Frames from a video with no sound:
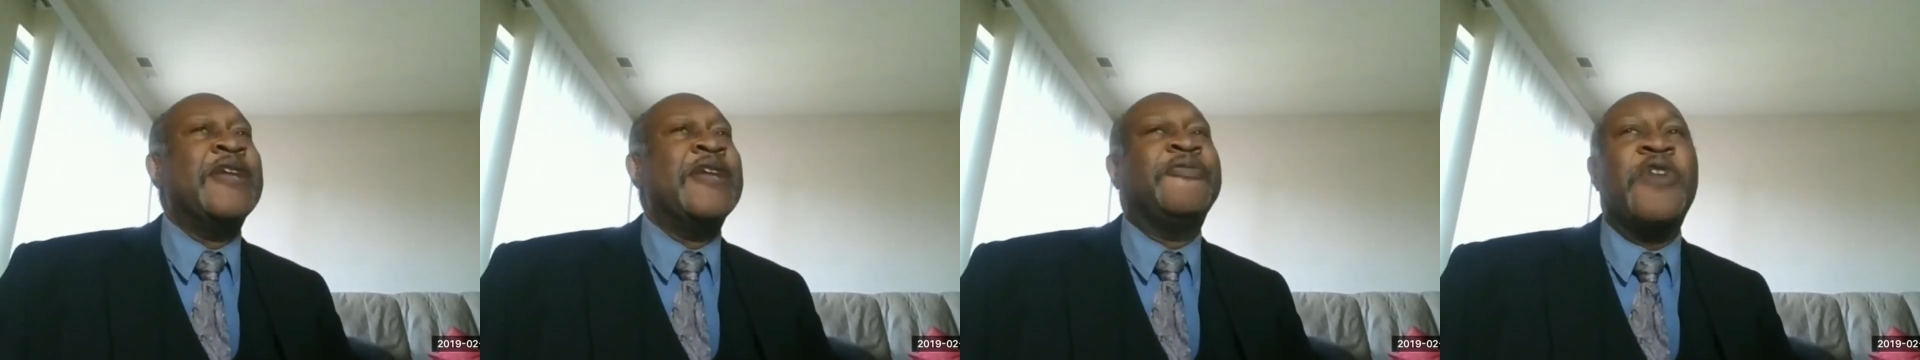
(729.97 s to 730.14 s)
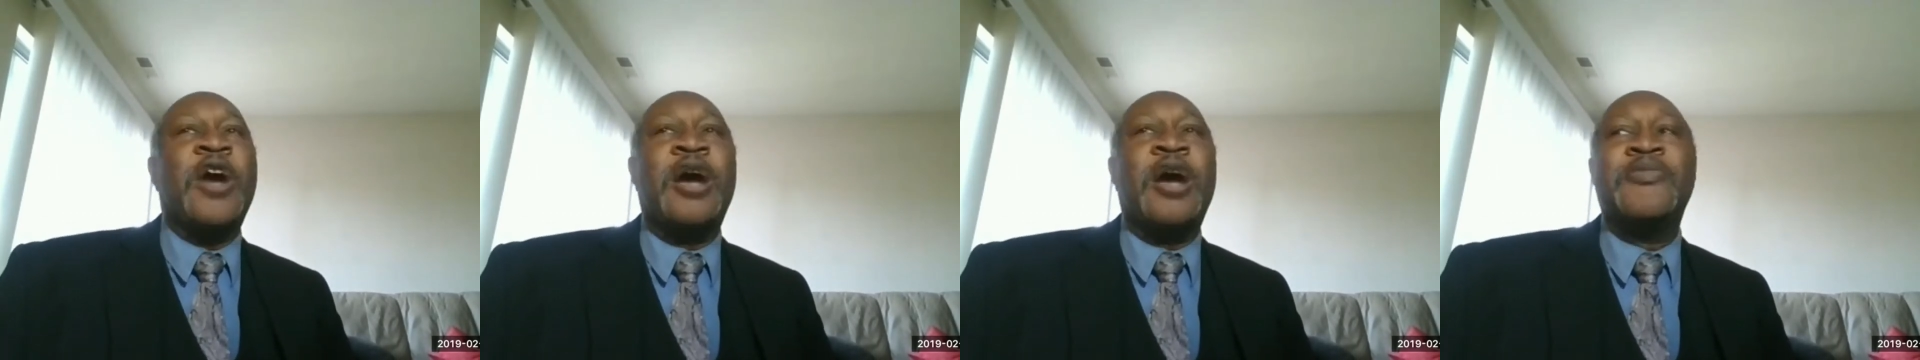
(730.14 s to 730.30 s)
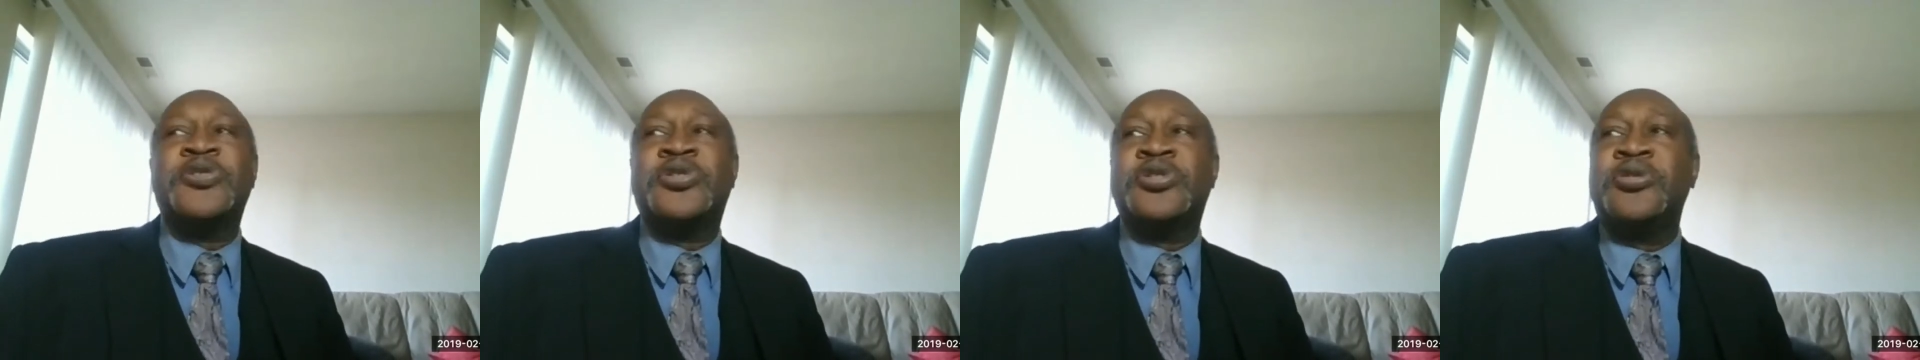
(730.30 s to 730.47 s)

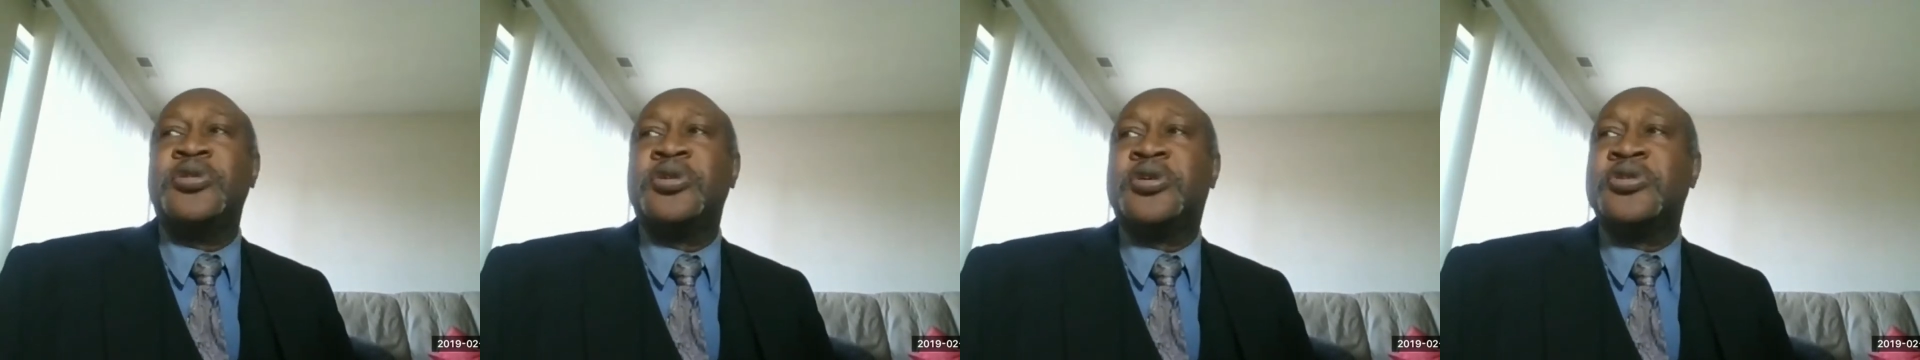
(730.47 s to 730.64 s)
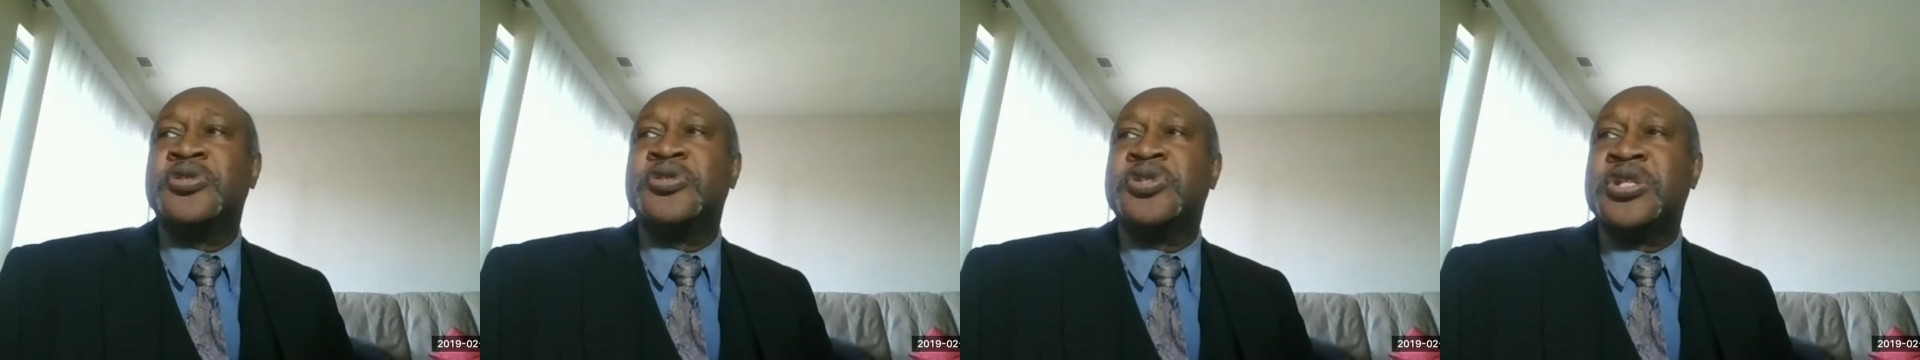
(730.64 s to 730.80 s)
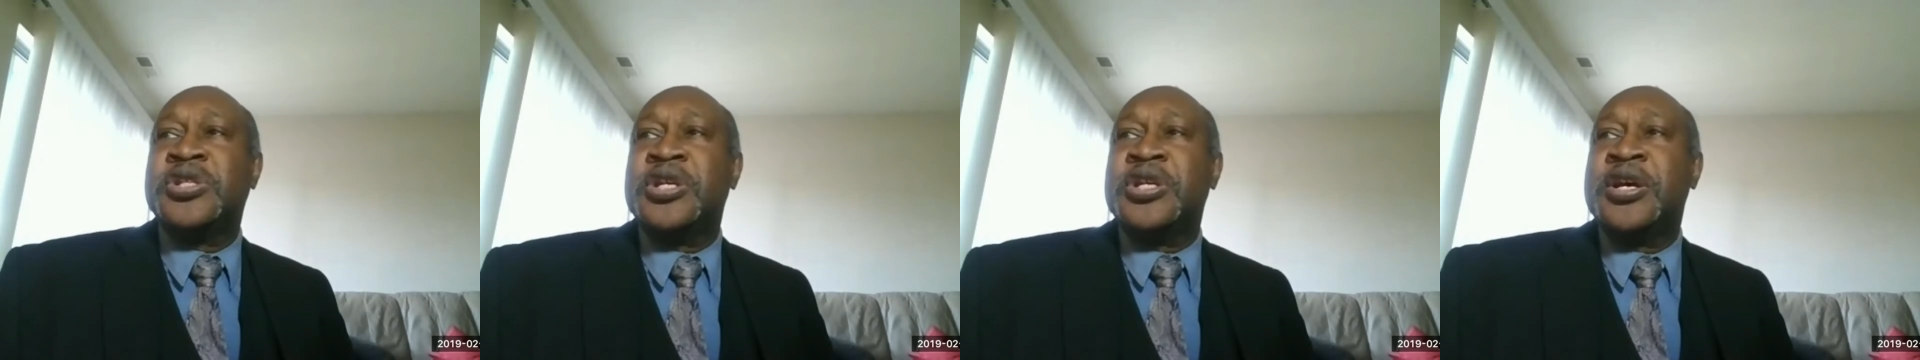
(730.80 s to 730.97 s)
pharmaceutical
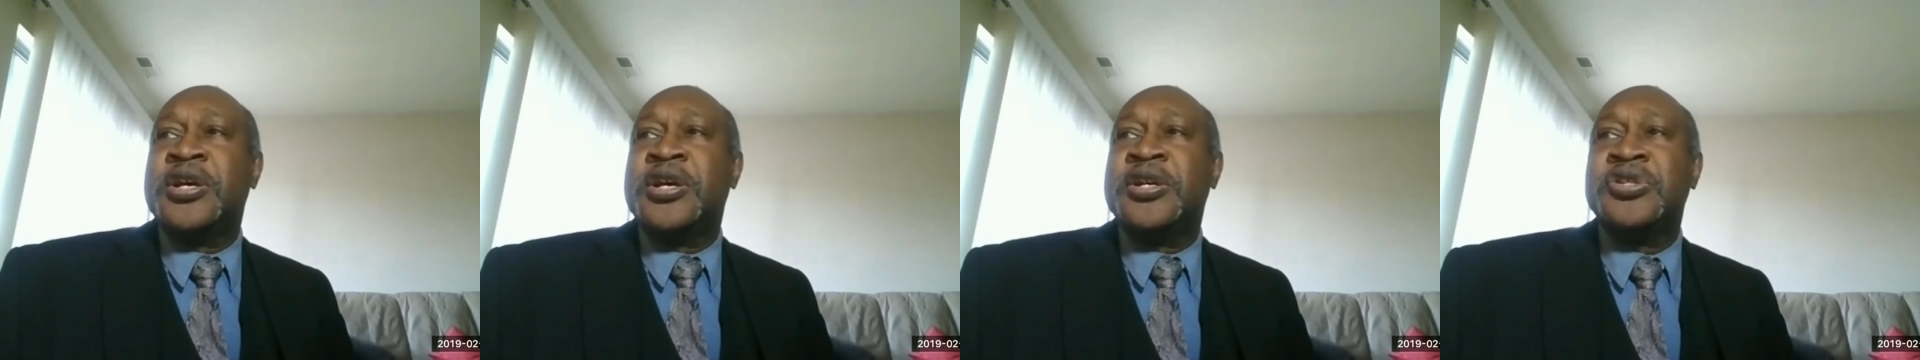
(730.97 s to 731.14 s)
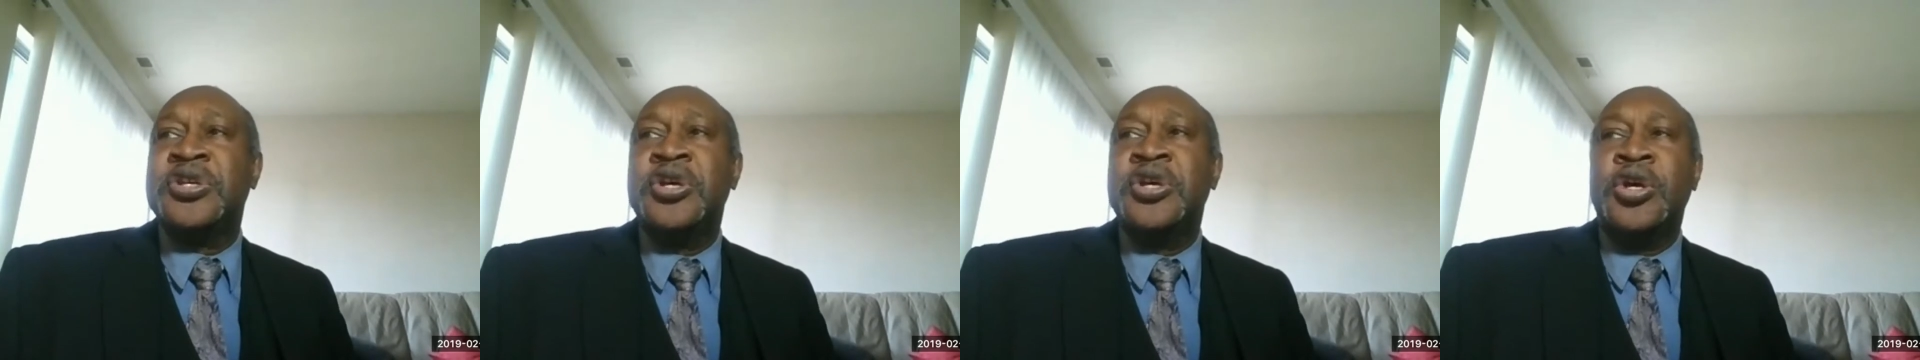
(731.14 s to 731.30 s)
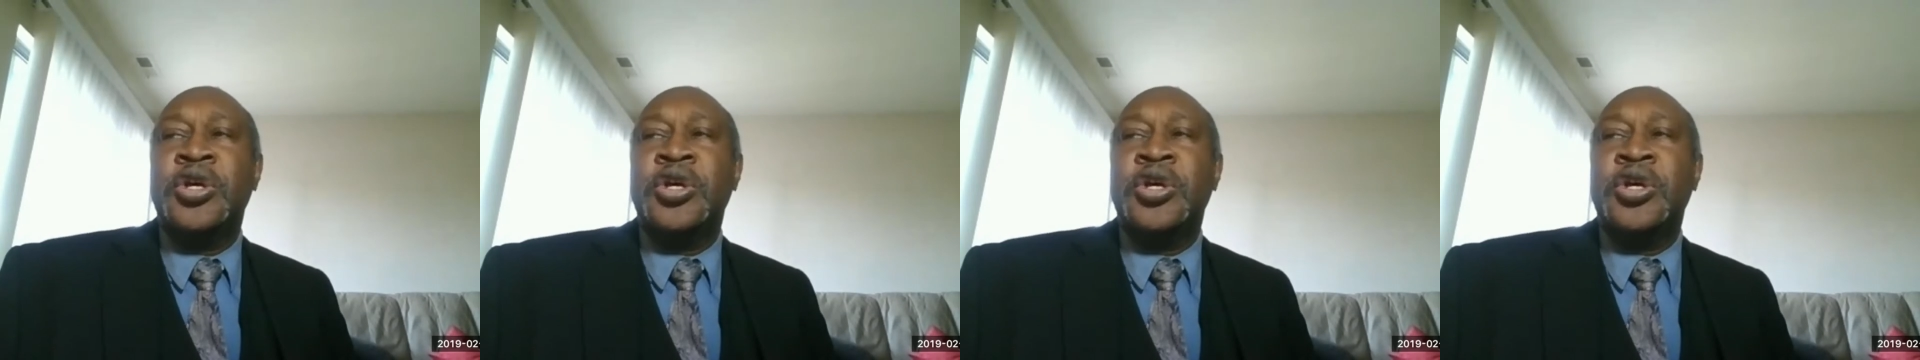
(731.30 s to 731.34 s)
sales